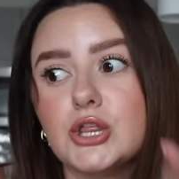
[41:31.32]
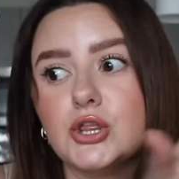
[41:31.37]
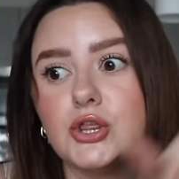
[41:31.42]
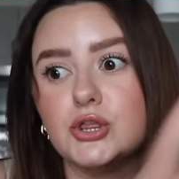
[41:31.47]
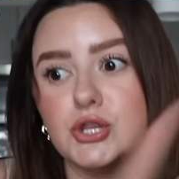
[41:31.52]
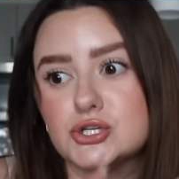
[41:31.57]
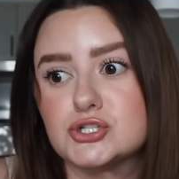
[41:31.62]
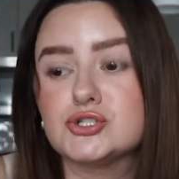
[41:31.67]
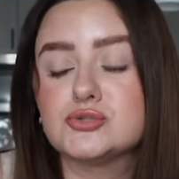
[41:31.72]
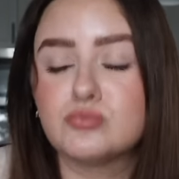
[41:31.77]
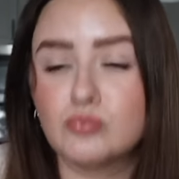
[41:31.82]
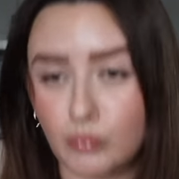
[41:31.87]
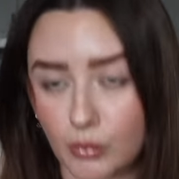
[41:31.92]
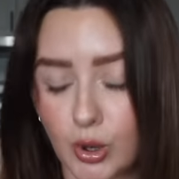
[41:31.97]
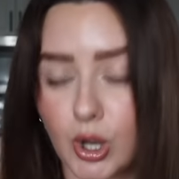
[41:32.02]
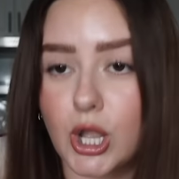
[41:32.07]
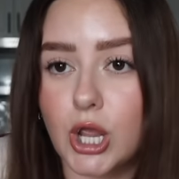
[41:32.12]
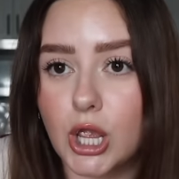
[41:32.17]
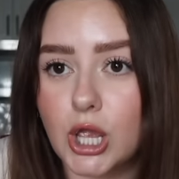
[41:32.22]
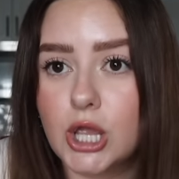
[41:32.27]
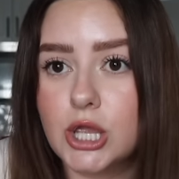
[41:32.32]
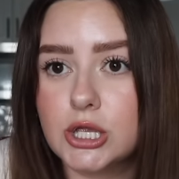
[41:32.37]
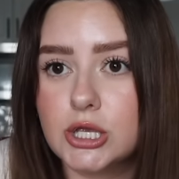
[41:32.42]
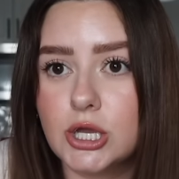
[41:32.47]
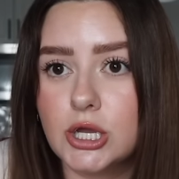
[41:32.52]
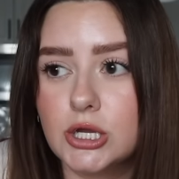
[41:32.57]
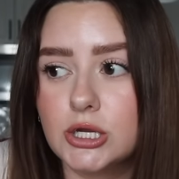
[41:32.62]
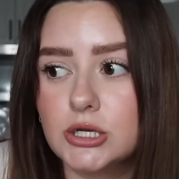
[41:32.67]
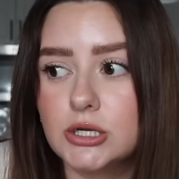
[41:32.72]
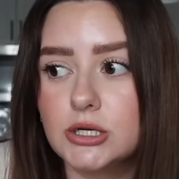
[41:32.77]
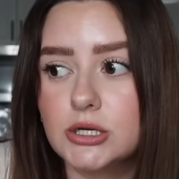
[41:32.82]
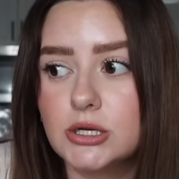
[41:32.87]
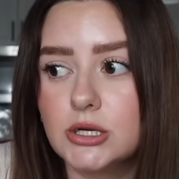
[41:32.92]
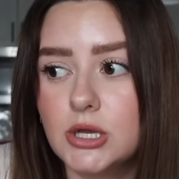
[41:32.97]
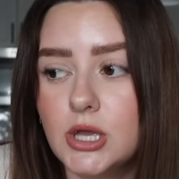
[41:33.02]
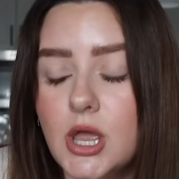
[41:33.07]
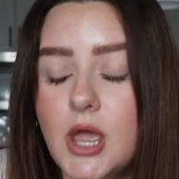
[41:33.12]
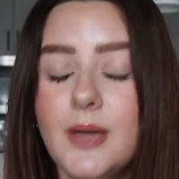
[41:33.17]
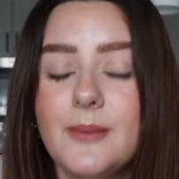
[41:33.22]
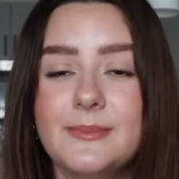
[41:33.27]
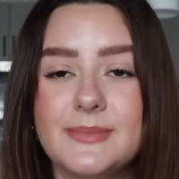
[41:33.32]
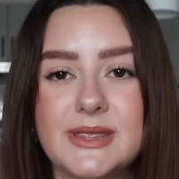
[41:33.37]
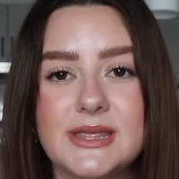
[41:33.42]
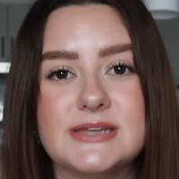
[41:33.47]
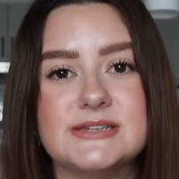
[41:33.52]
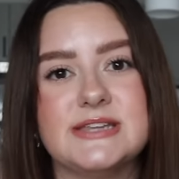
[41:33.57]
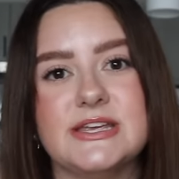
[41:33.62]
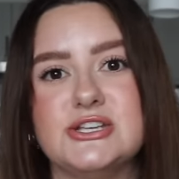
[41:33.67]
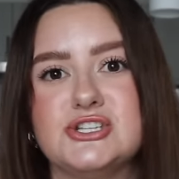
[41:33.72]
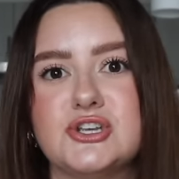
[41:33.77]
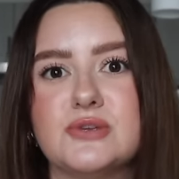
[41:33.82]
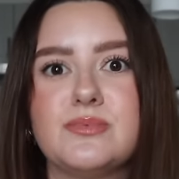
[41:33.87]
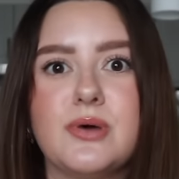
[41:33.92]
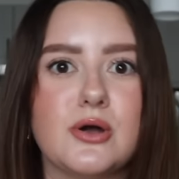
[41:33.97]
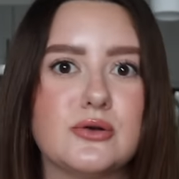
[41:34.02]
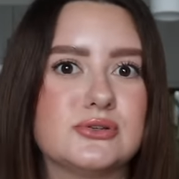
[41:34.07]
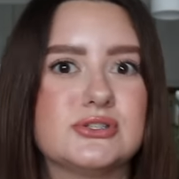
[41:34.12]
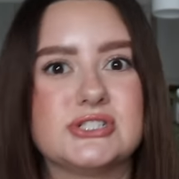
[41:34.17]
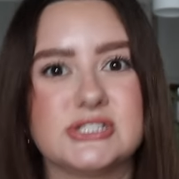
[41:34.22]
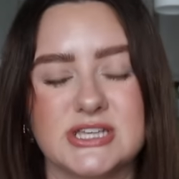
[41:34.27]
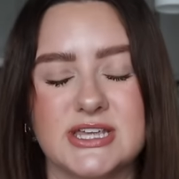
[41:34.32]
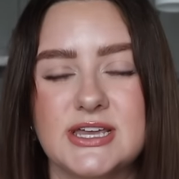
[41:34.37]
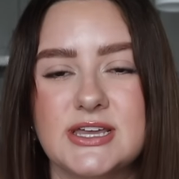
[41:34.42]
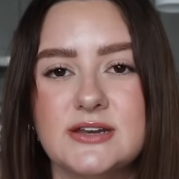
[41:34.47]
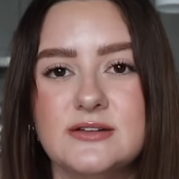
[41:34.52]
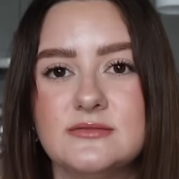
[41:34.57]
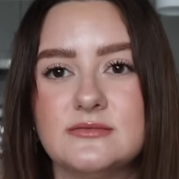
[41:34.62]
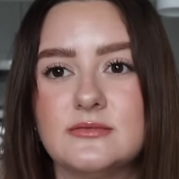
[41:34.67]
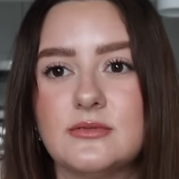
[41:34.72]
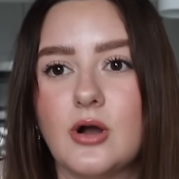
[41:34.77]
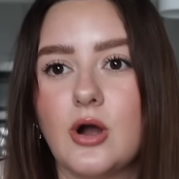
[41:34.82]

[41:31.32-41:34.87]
This morning, me and Deja posted